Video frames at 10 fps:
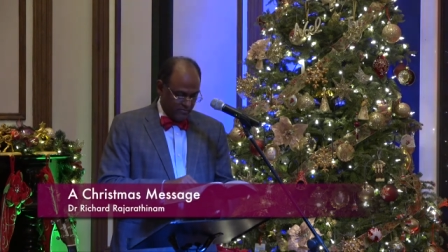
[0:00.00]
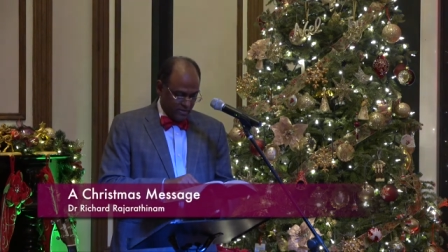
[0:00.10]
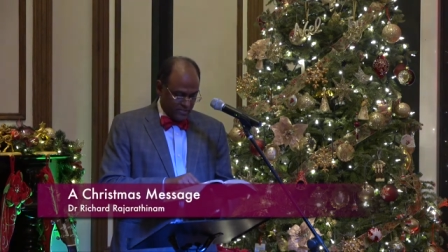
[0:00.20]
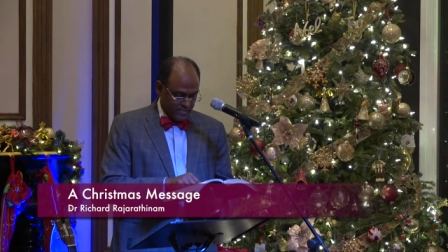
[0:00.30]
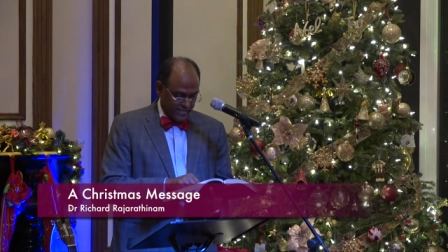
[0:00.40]

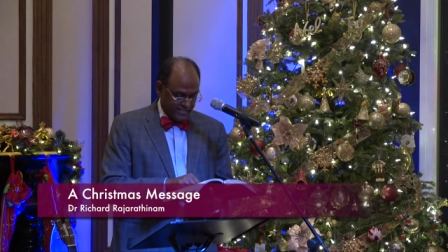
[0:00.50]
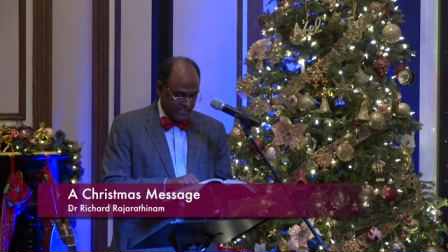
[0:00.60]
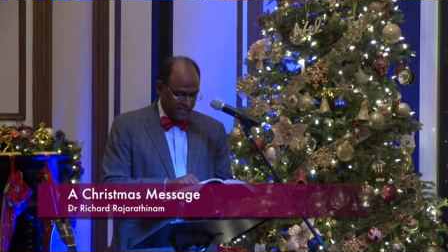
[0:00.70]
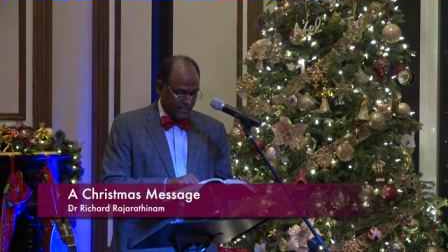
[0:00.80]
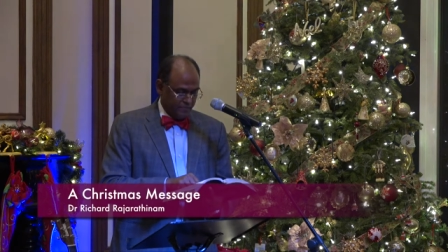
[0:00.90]
verse
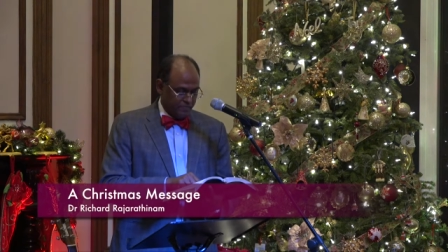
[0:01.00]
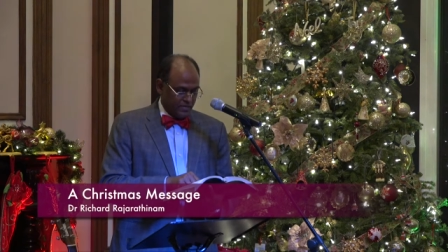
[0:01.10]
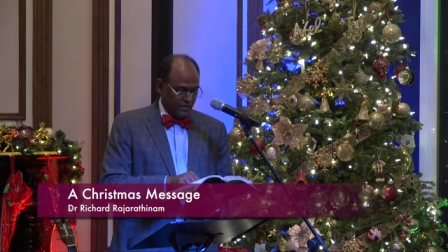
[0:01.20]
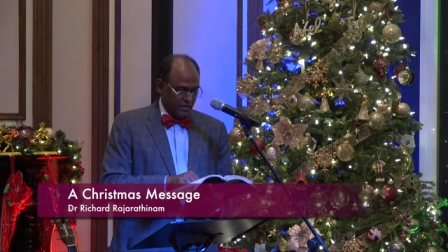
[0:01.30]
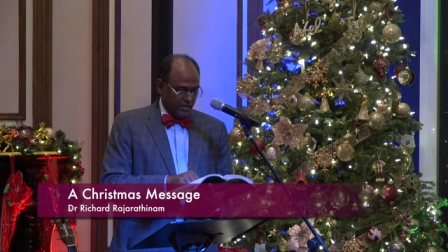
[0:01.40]
19,
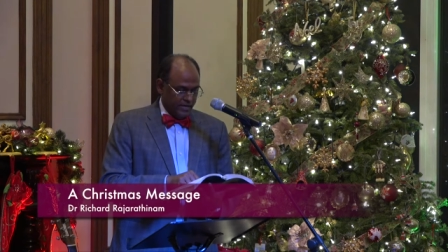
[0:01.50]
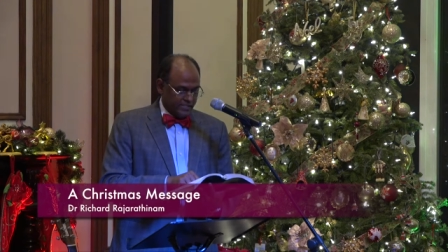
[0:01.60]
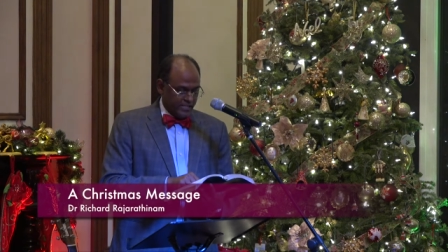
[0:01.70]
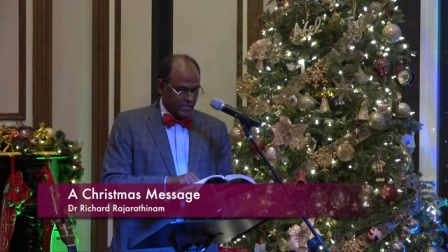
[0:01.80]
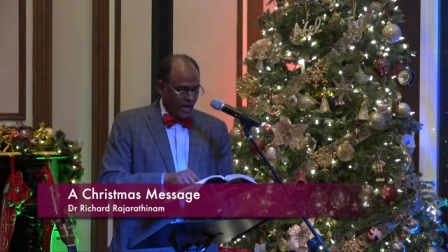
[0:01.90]
he
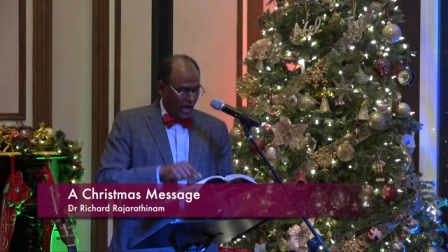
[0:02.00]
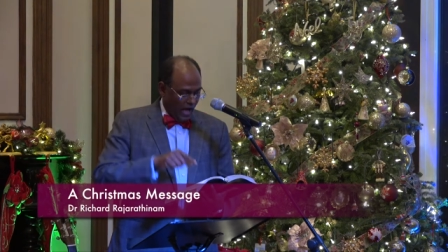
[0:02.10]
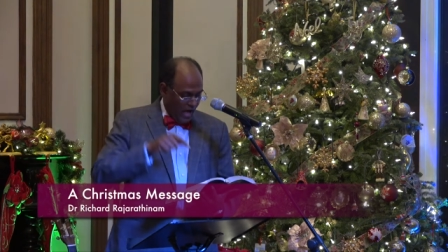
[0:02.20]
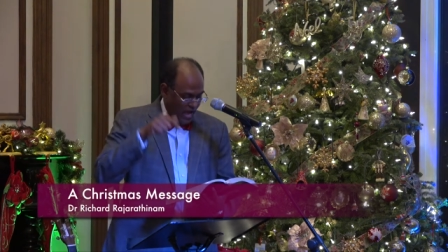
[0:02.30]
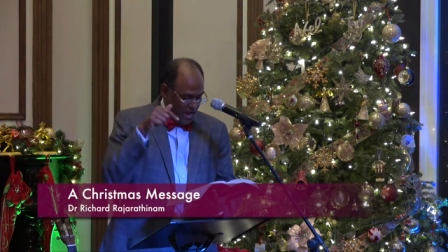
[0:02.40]
says,
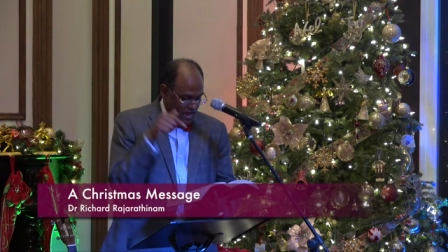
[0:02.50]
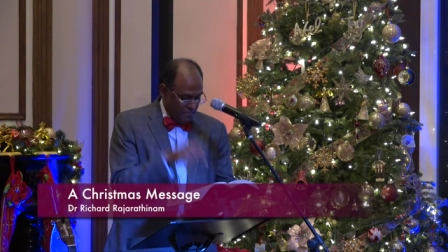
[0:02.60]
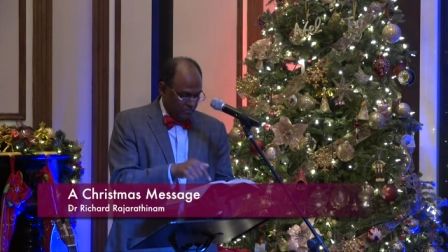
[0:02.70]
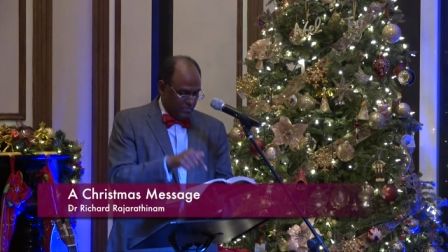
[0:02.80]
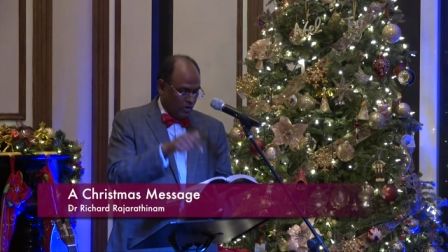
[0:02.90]
I
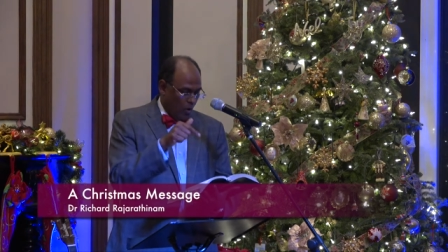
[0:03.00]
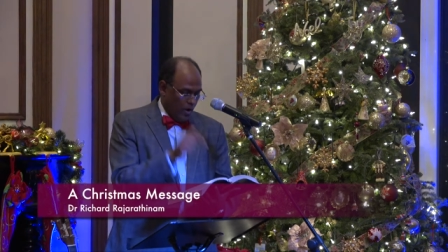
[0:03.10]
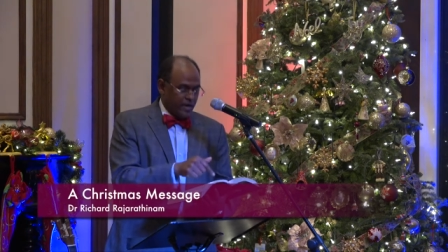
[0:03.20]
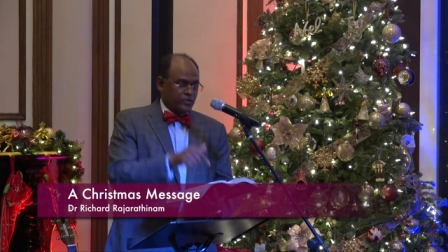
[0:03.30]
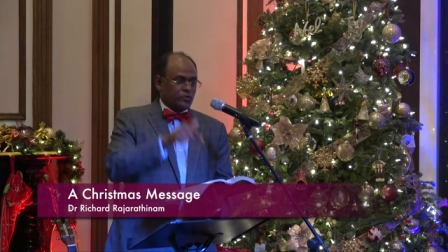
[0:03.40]
am
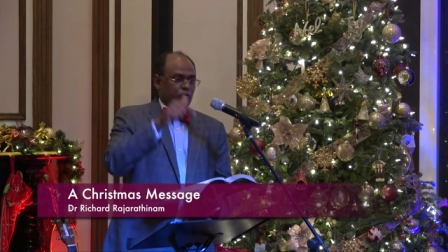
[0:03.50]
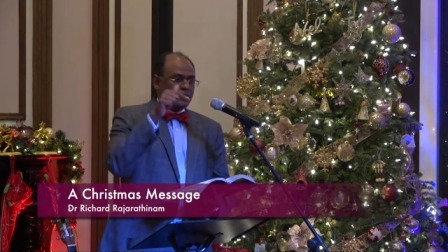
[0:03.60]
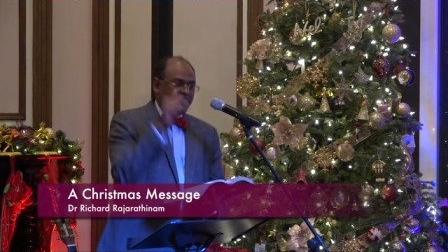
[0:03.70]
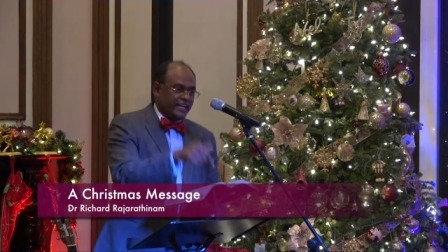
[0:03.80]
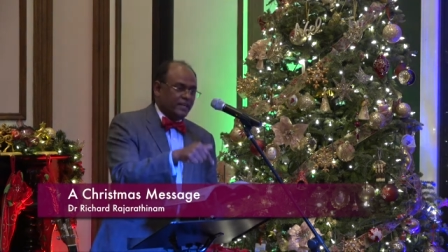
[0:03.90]
going to
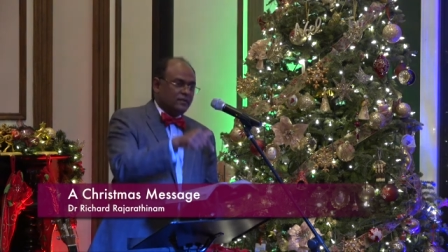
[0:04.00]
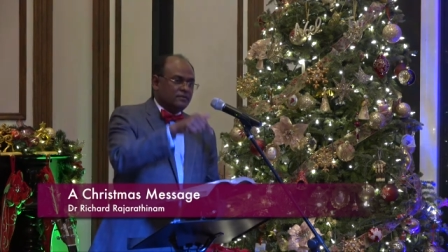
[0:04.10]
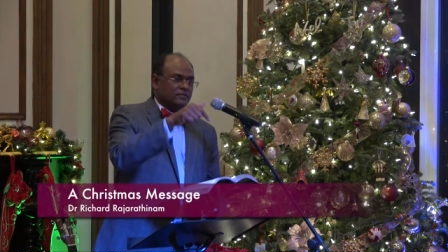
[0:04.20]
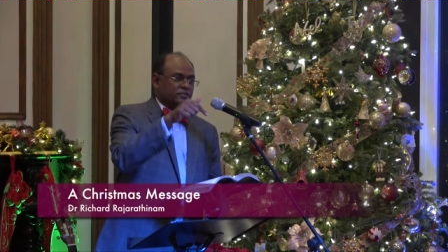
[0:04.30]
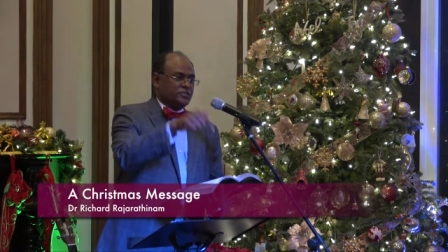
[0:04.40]
dig
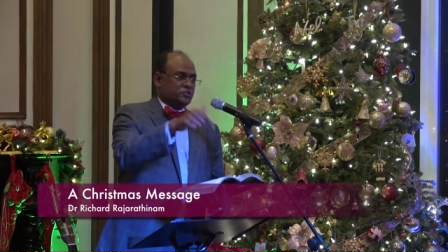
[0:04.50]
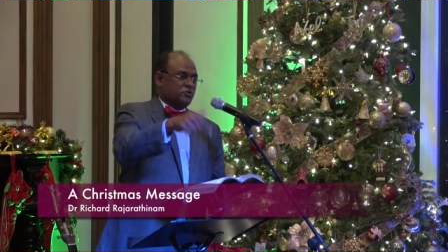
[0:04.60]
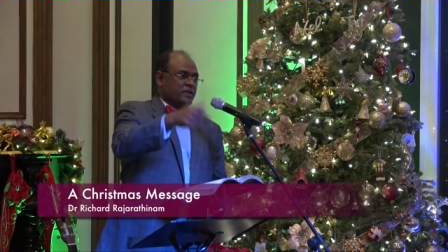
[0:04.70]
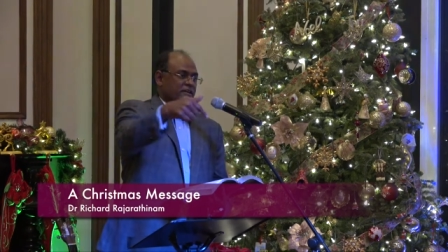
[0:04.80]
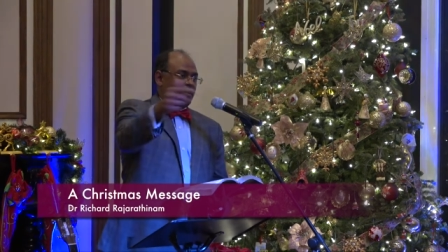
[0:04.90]
this
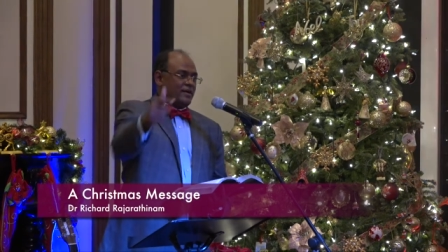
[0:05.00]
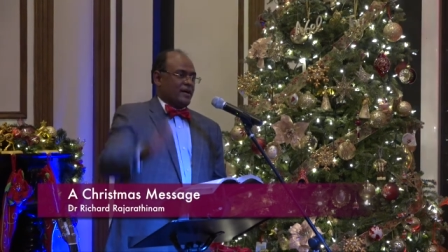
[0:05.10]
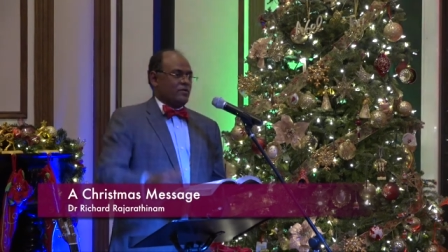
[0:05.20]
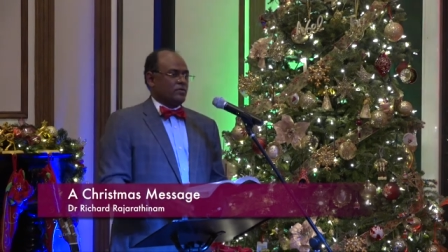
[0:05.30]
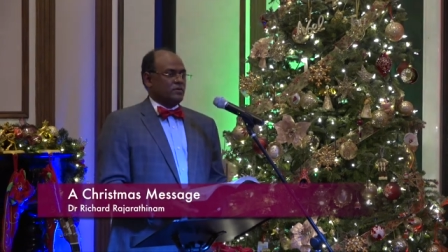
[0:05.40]
tree
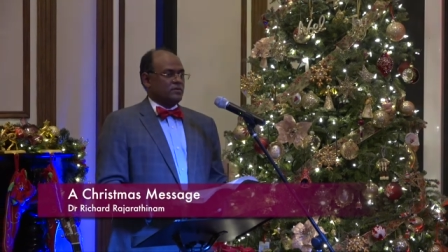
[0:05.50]
around.